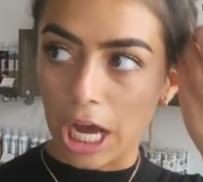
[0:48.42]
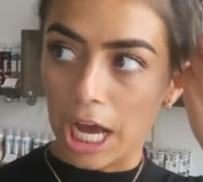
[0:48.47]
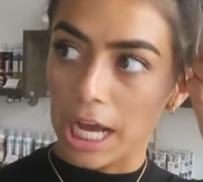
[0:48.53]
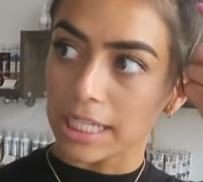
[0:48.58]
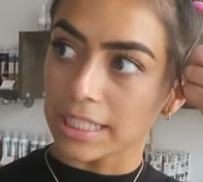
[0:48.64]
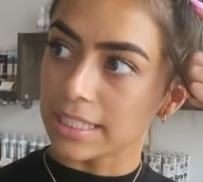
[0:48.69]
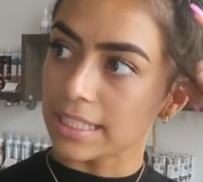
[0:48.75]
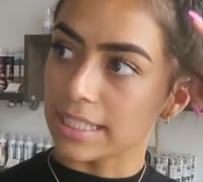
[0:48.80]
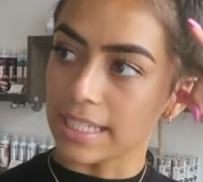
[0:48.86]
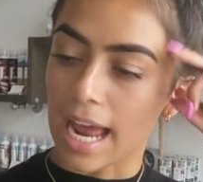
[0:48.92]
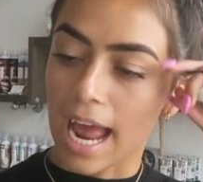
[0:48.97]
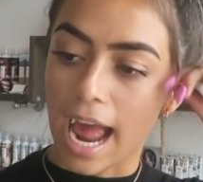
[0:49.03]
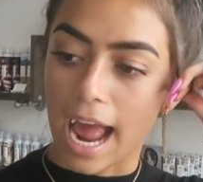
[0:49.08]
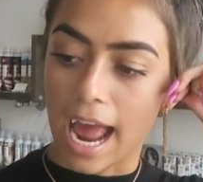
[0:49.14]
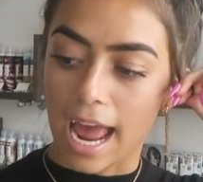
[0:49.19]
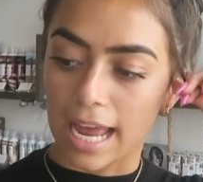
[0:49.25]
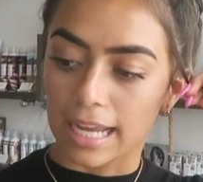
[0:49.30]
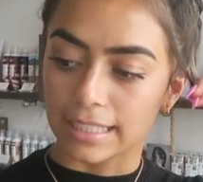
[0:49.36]
cut
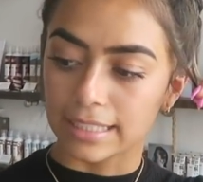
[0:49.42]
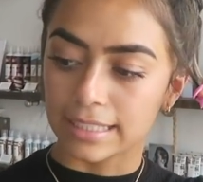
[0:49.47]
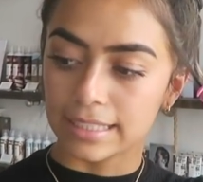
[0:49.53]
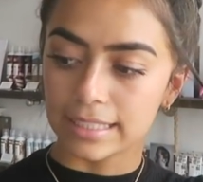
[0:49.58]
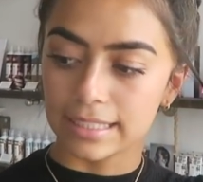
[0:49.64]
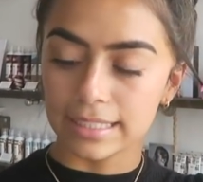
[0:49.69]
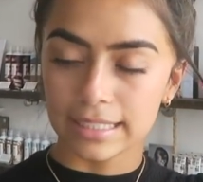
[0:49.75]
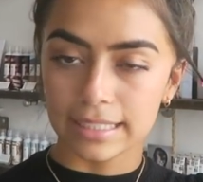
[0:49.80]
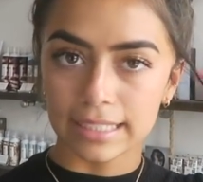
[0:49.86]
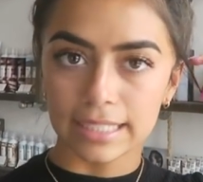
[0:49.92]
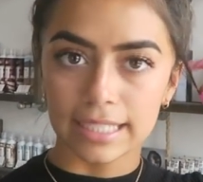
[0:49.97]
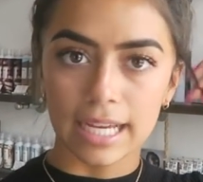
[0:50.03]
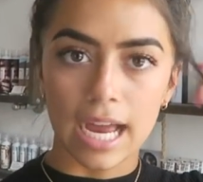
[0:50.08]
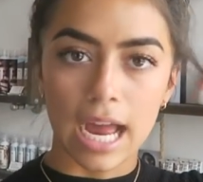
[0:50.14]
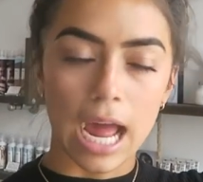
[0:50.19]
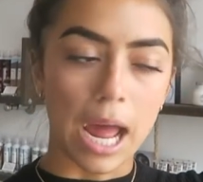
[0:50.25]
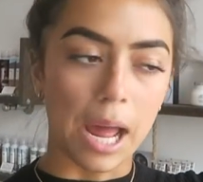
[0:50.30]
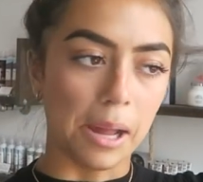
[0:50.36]
at
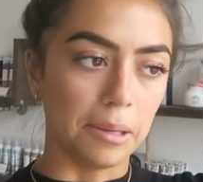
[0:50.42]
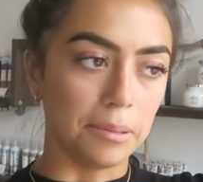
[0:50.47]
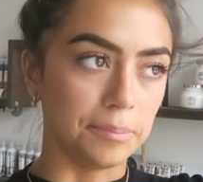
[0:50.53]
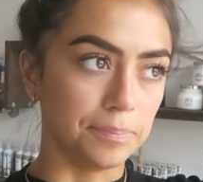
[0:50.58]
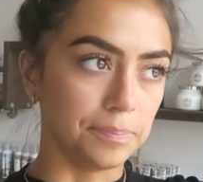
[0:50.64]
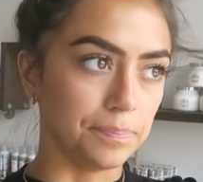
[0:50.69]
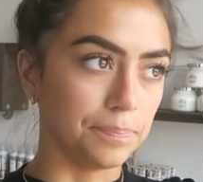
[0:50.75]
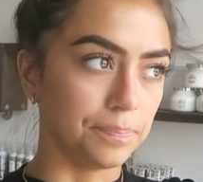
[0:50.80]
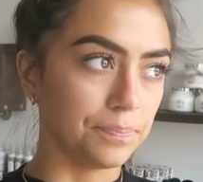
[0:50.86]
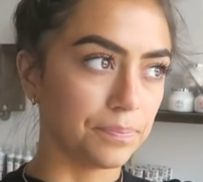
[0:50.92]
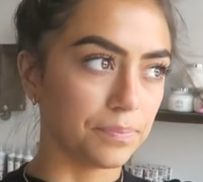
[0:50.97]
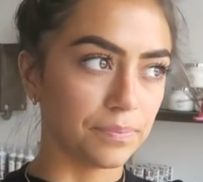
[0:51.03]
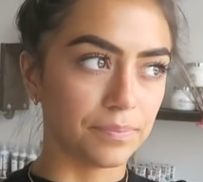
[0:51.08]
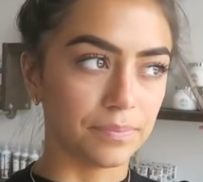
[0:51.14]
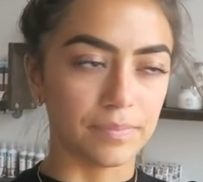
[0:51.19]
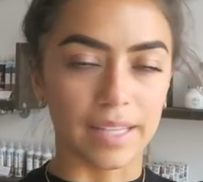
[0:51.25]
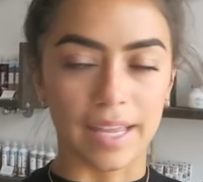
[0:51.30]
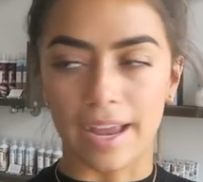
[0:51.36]
um,
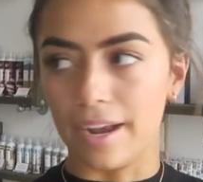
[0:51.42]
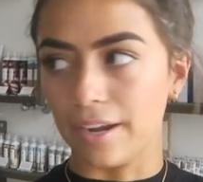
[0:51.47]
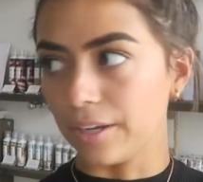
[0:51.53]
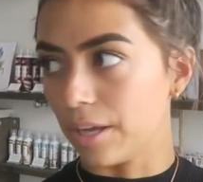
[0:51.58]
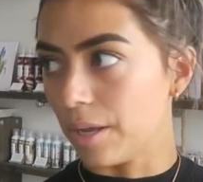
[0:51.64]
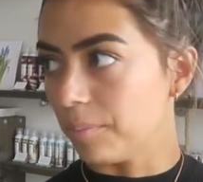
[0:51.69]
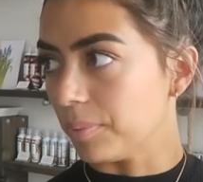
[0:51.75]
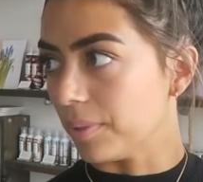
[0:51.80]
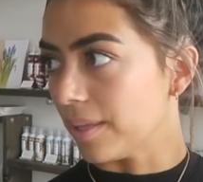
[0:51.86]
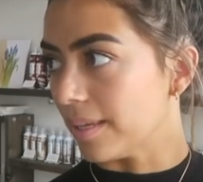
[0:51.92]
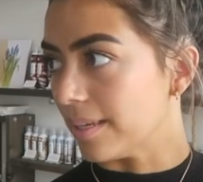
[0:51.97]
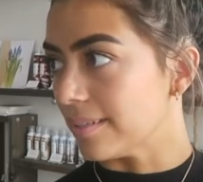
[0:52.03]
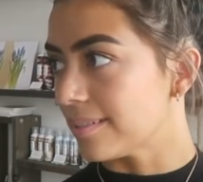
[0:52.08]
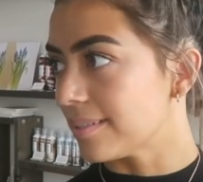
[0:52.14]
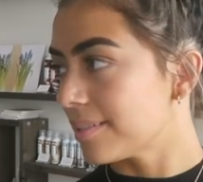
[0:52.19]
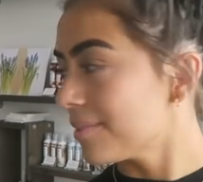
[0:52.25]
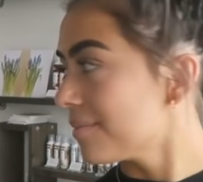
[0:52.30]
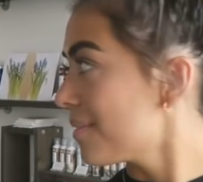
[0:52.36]
the haircut
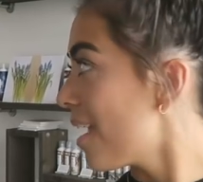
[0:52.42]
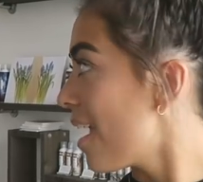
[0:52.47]
place.